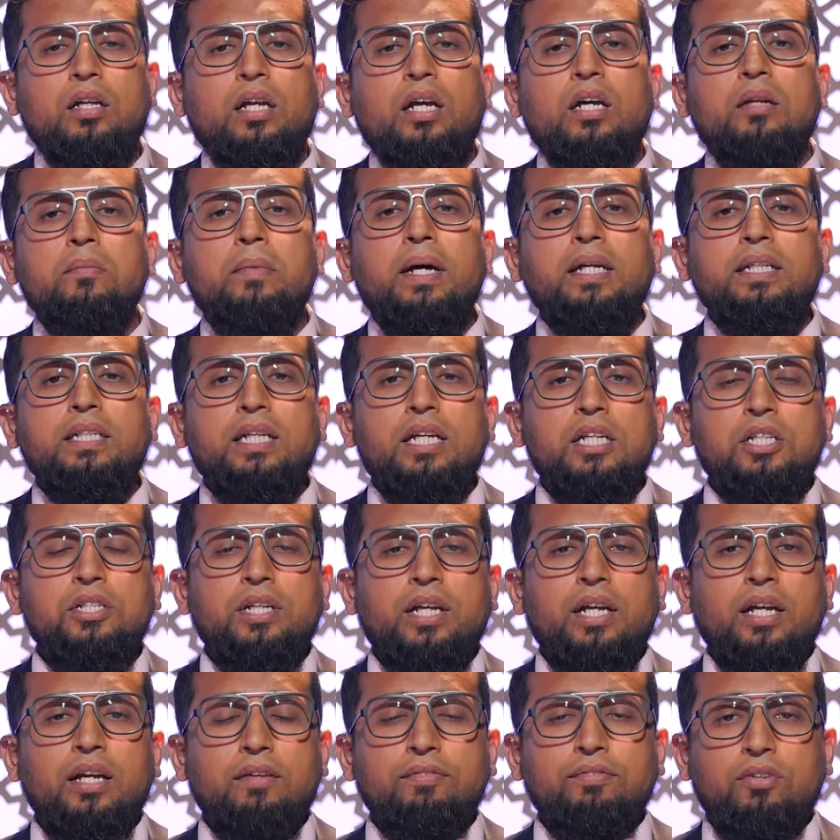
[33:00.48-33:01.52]
khair, my dear
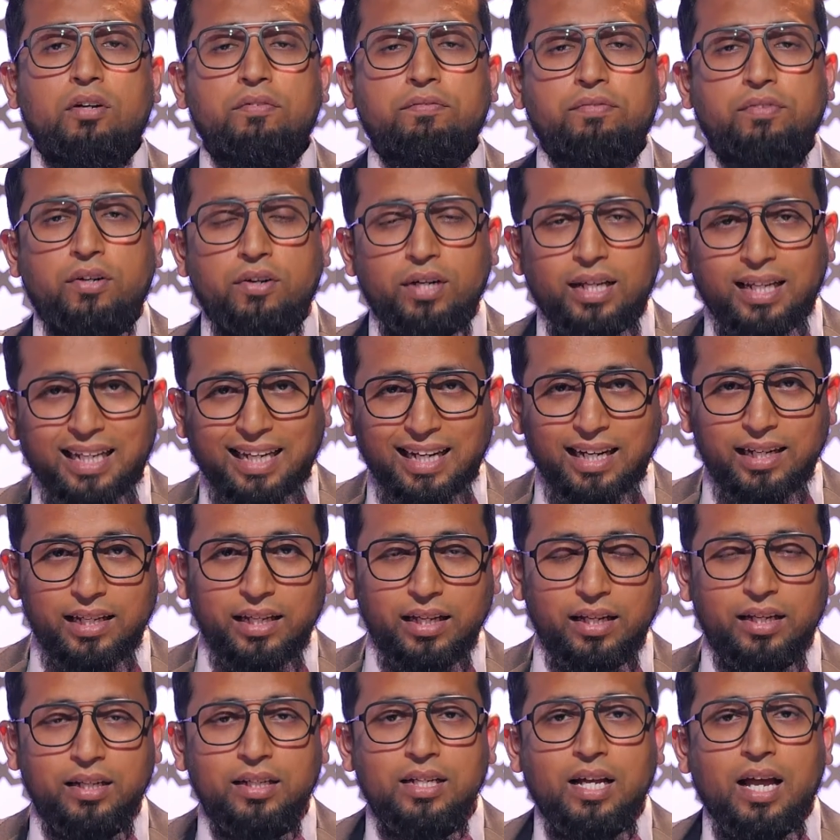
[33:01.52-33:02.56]
Shaykh, for a very
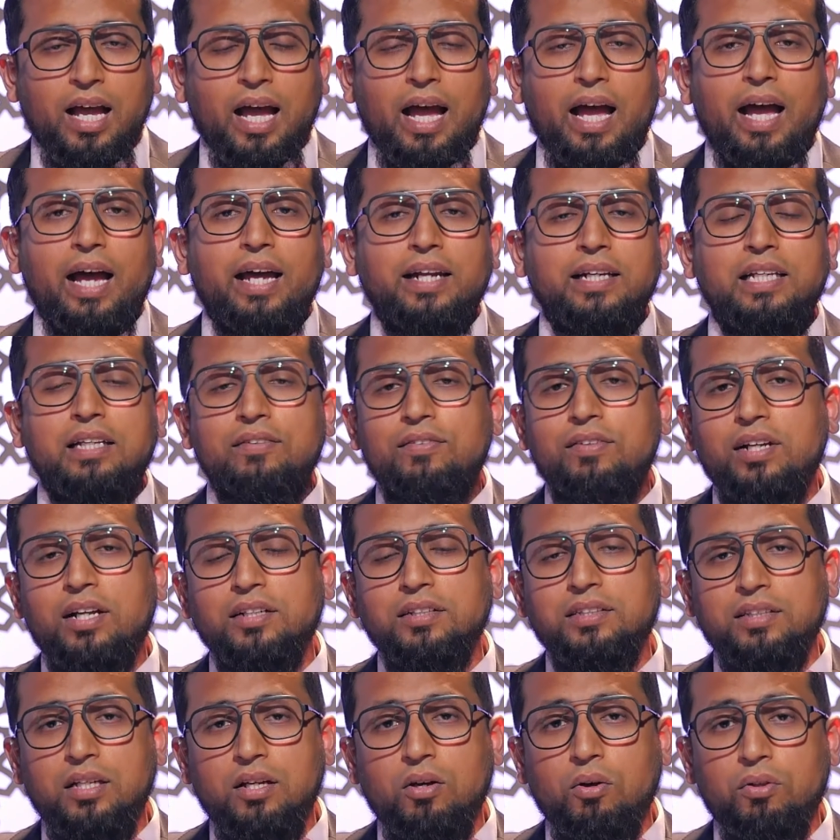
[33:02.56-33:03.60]
clear and giving
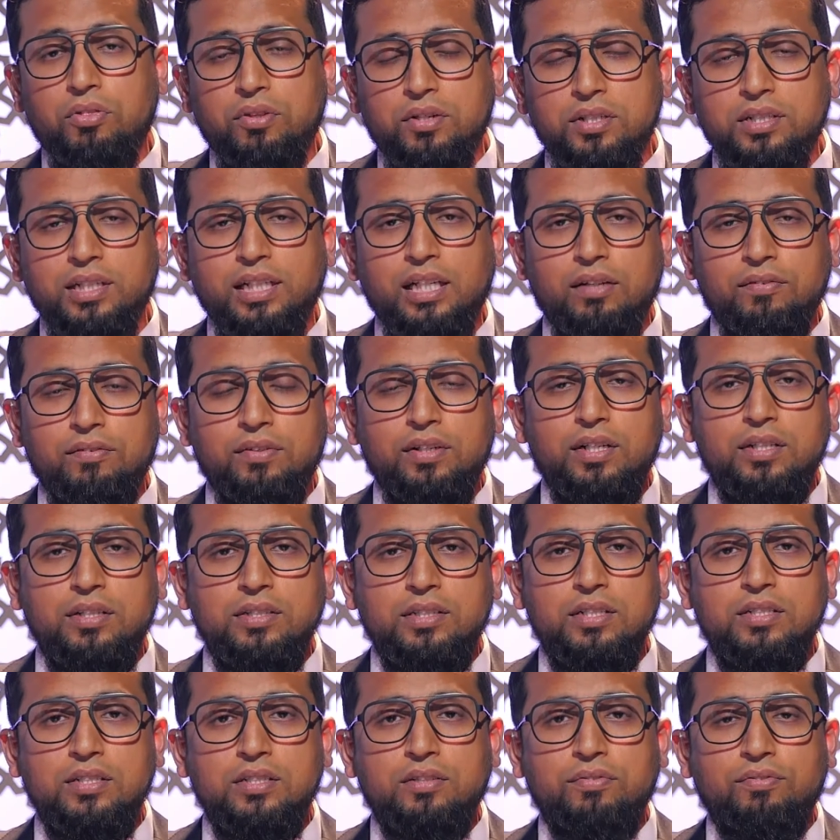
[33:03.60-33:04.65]
us authentic
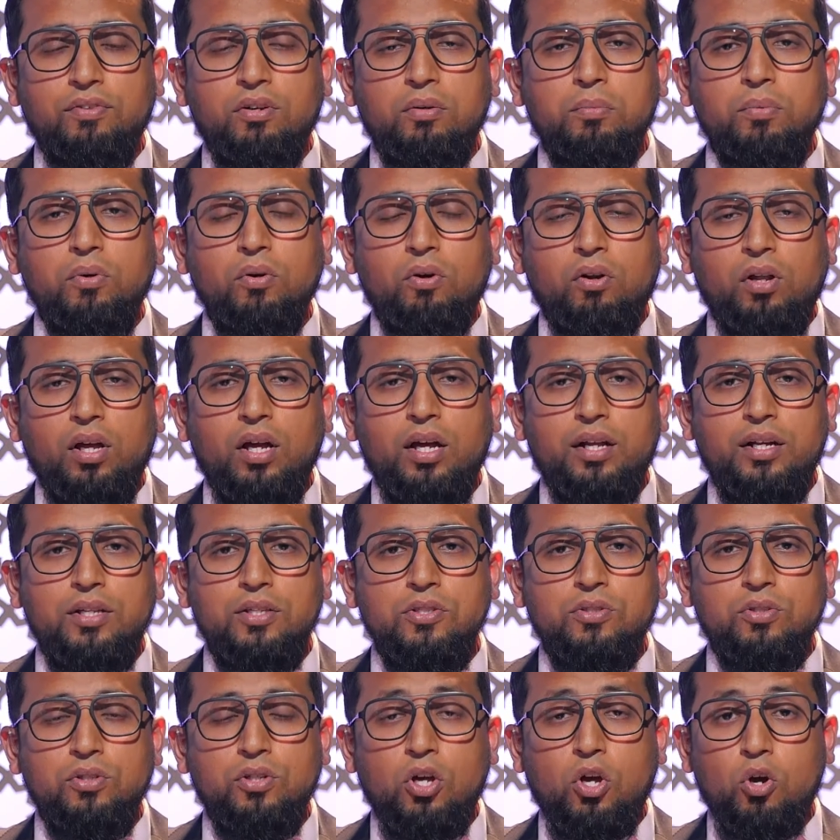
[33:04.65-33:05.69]
evidences from Quran
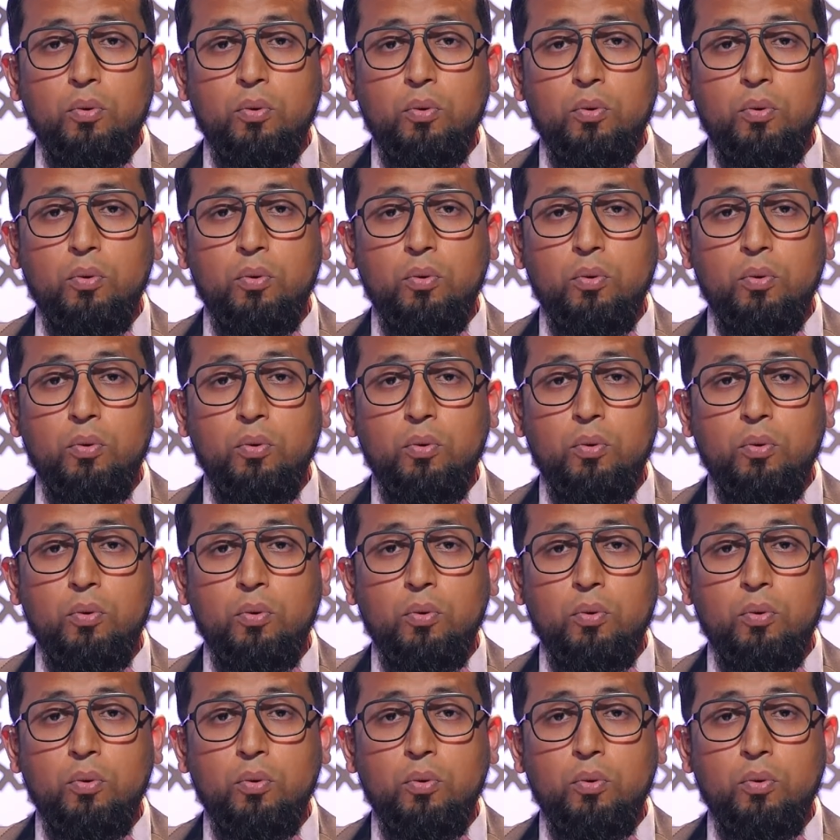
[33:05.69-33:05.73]
and Sunnah.